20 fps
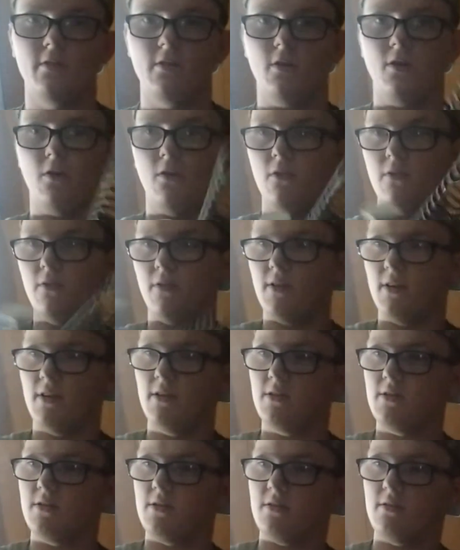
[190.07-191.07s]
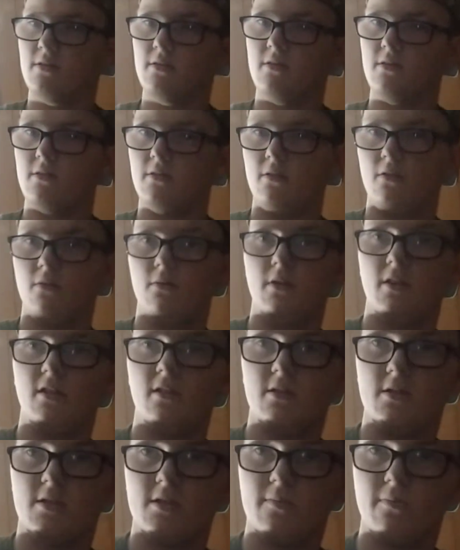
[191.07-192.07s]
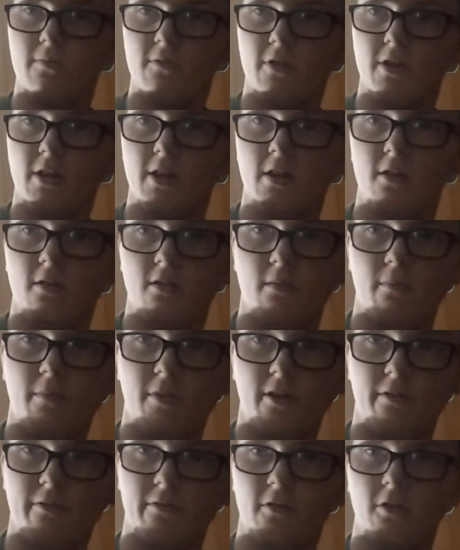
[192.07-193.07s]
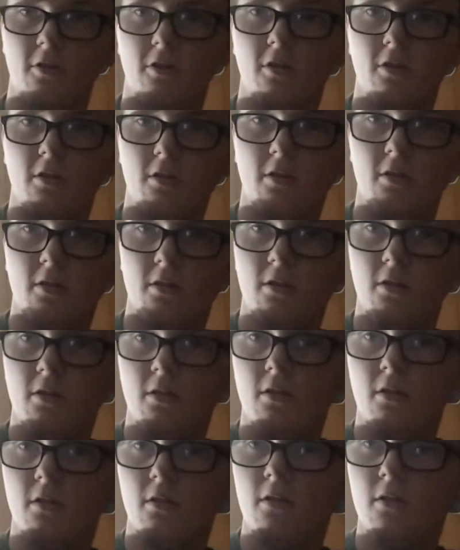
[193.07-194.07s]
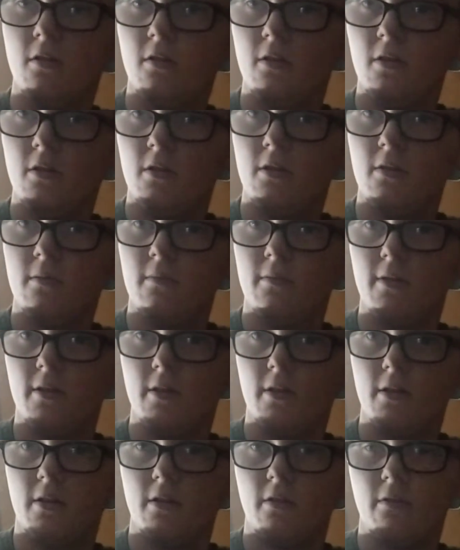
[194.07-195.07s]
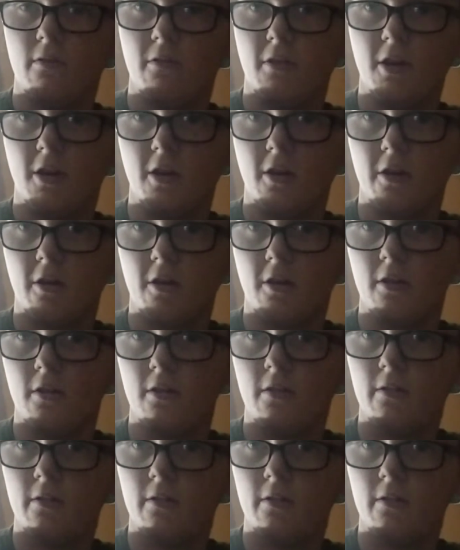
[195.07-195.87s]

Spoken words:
All this, you don't need the spring or the buffer. Put that over here.